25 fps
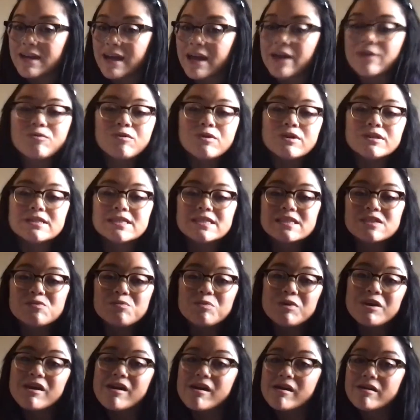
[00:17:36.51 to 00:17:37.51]
and wants to be
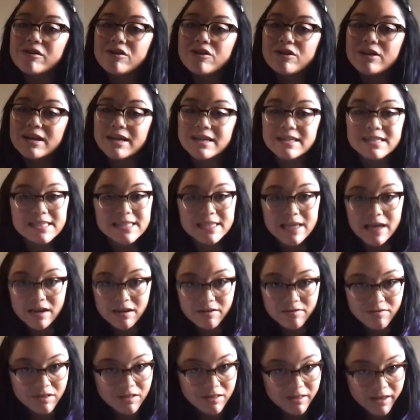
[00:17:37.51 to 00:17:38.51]
colored inside
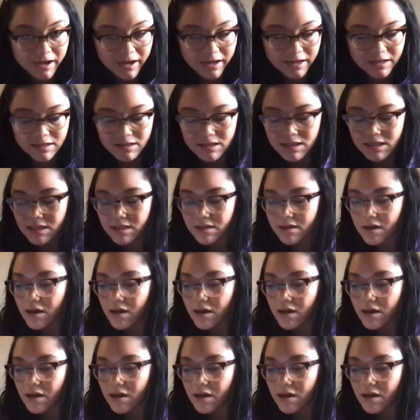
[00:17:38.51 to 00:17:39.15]
of the lines.